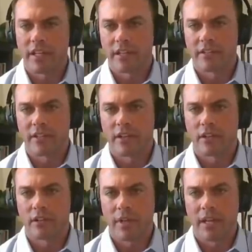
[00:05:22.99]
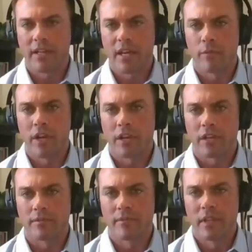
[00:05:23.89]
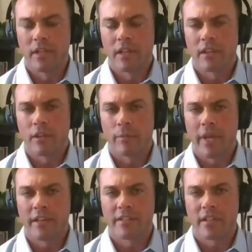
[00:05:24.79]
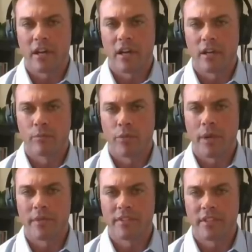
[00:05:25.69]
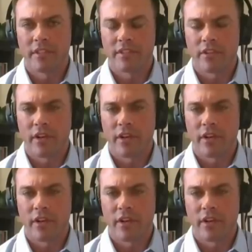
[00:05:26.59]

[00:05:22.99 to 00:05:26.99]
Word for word: consider anti American. They're based on premises that